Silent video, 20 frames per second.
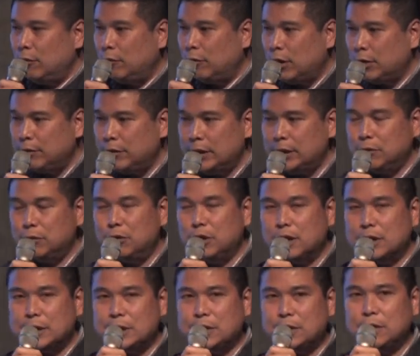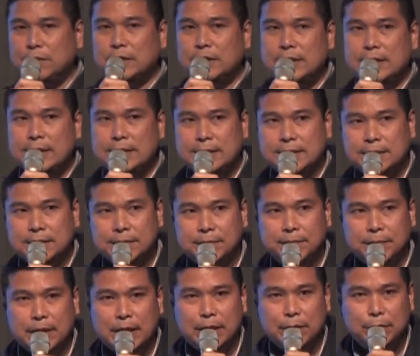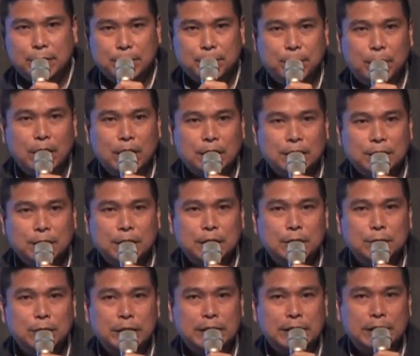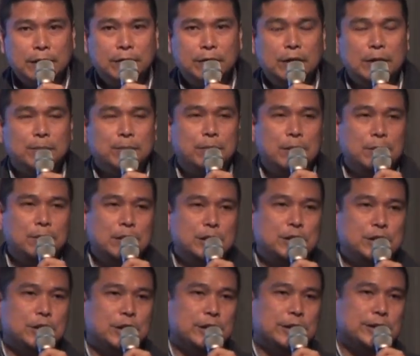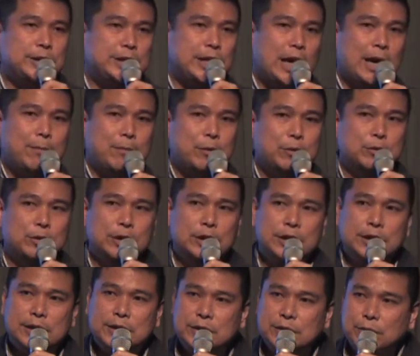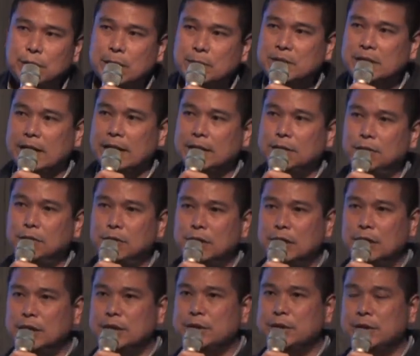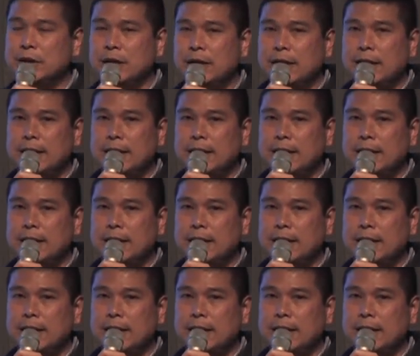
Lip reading: where we took our services and we partnered with different publishers, app owners, website owners,